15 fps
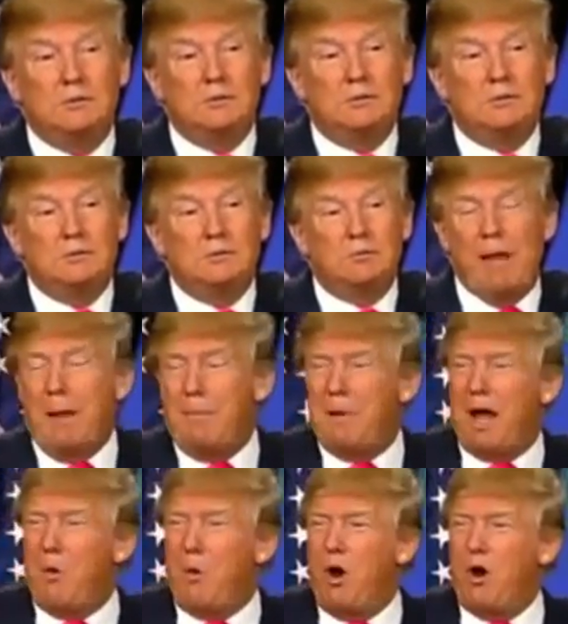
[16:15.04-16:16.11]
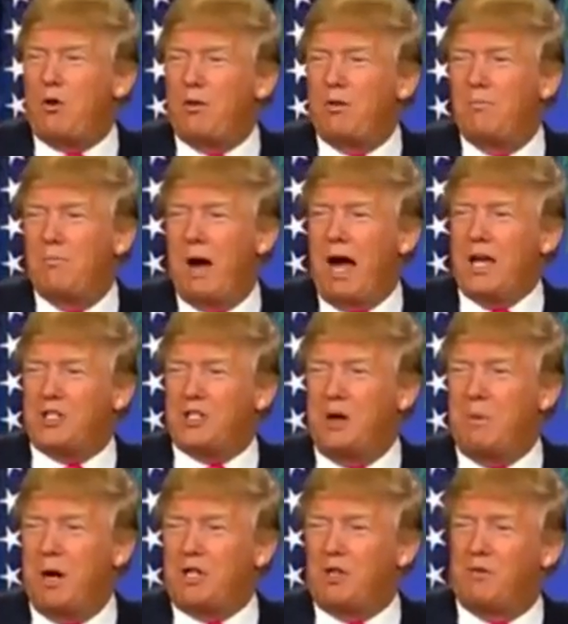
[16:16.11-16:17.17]
Maybe I won't mind so
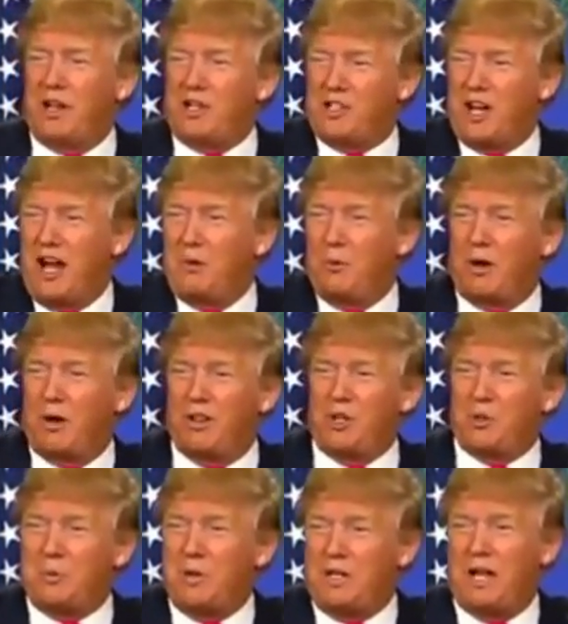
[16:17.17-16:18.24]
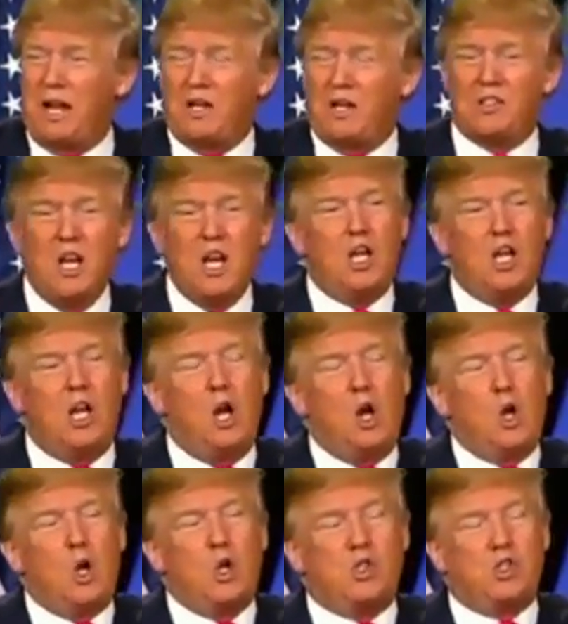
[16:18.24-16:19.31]
much if I sign one of these big tenants. You know
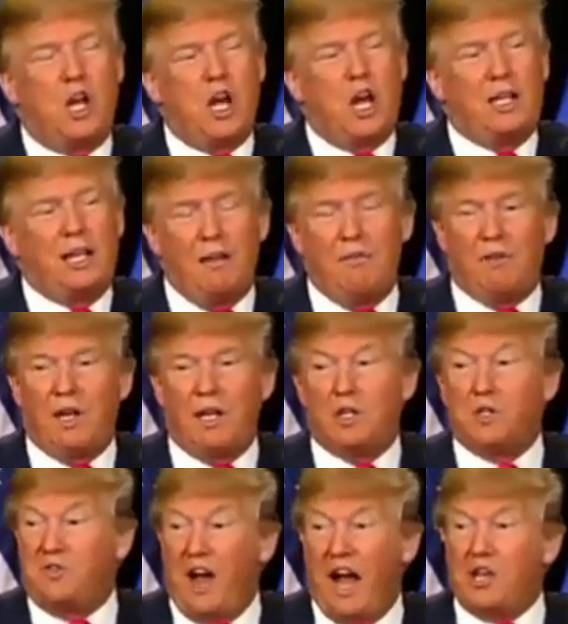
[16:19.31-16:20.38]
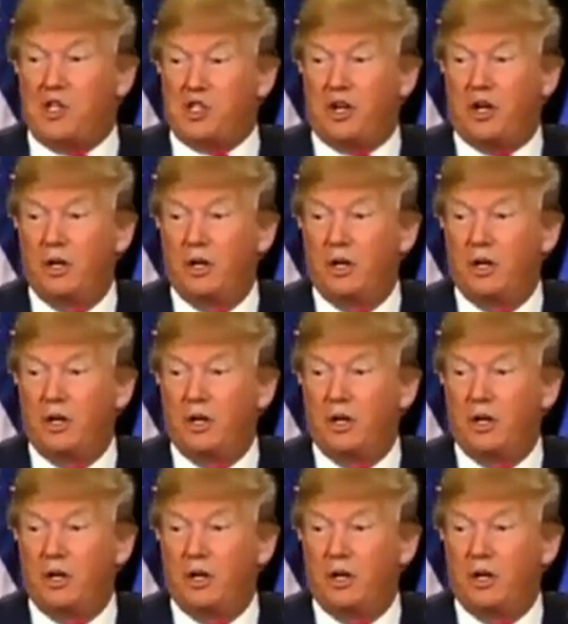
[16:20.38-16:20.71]
who's leaving is Pfizer.